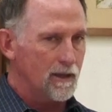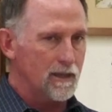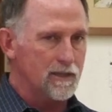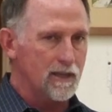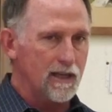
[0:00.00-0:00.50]

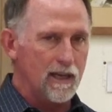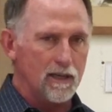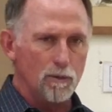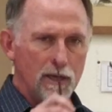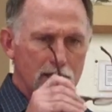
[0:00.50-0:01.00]
Listen
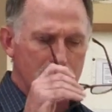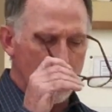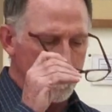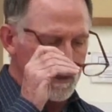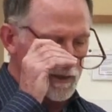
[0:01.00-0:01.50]
again to what he
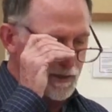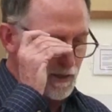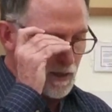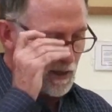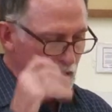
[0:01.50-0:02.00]
says.
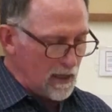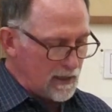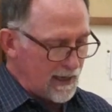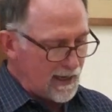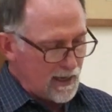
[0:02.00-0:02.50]

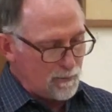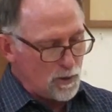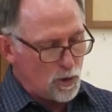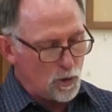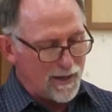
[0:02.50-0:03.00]
Let him
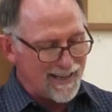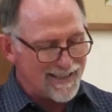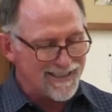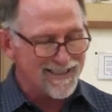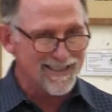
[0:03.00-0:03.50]
who
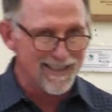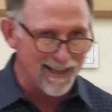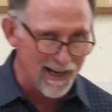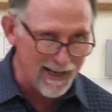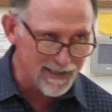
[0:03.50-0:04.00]
is
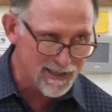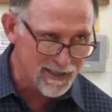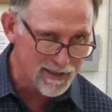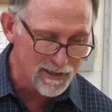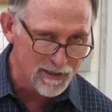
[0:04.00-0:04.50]
taught,